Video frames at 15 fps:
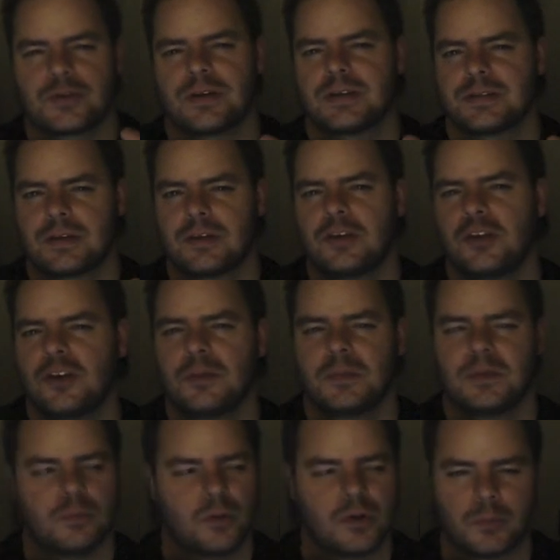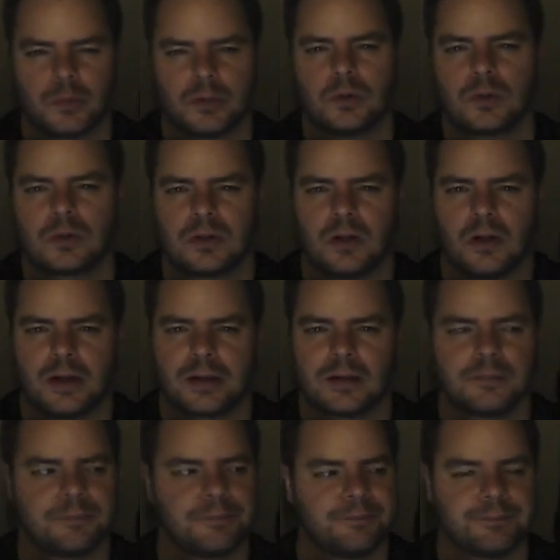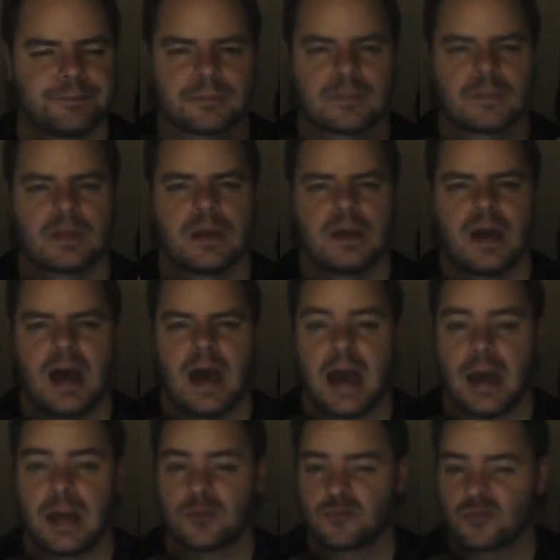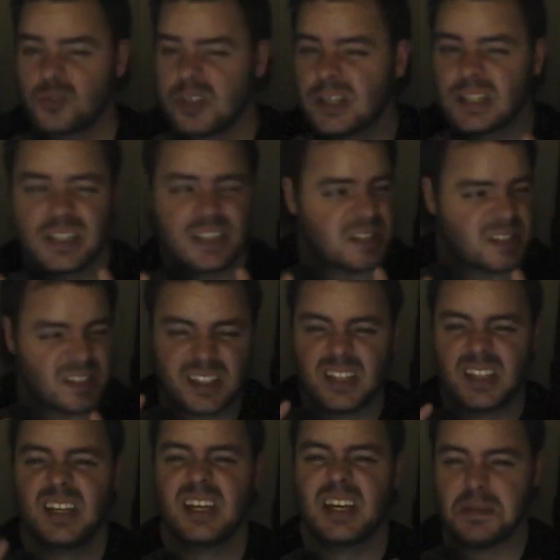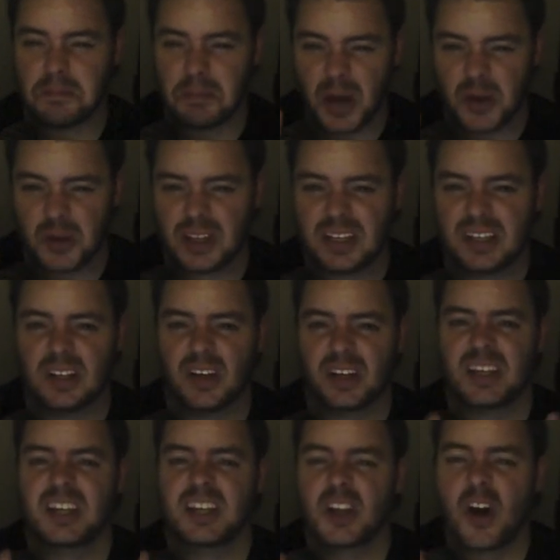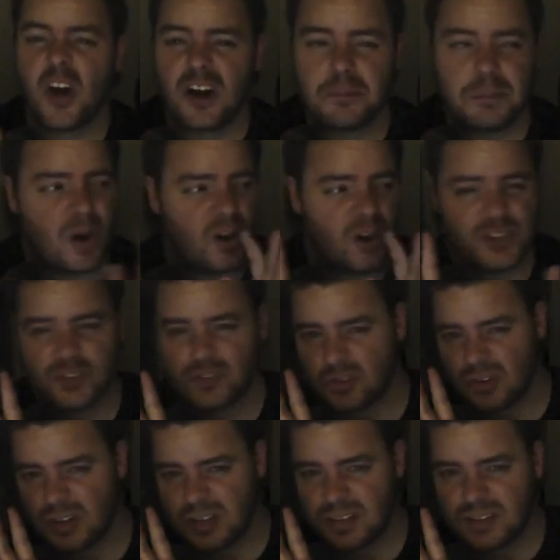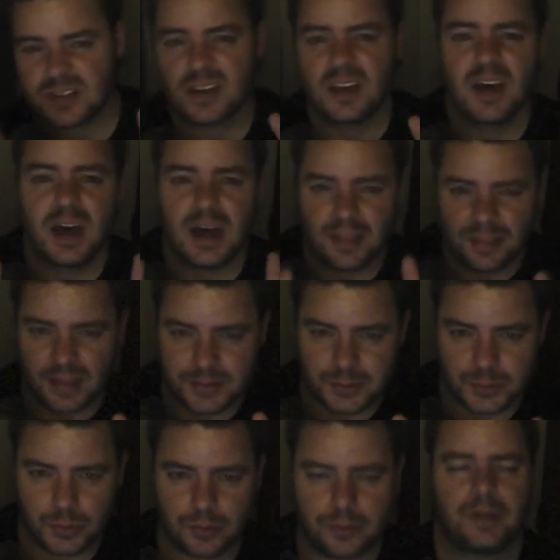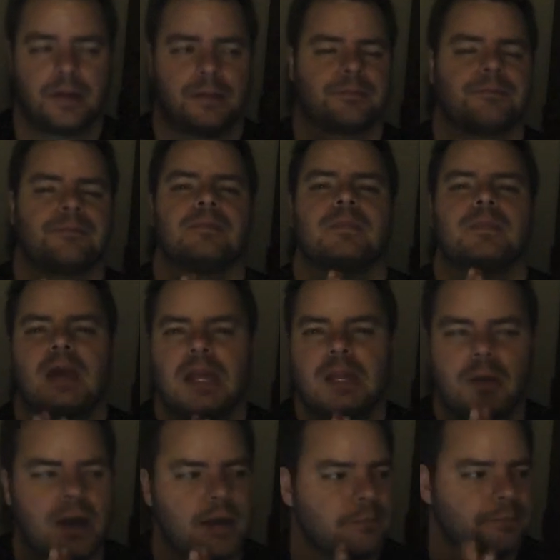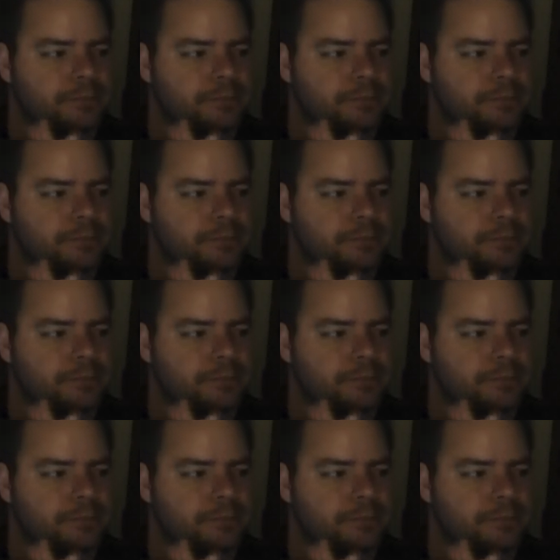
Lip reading: it as a human, what it would look like. And really skinny and bony, like it could hide behind trees and that sort of thing. Anyway,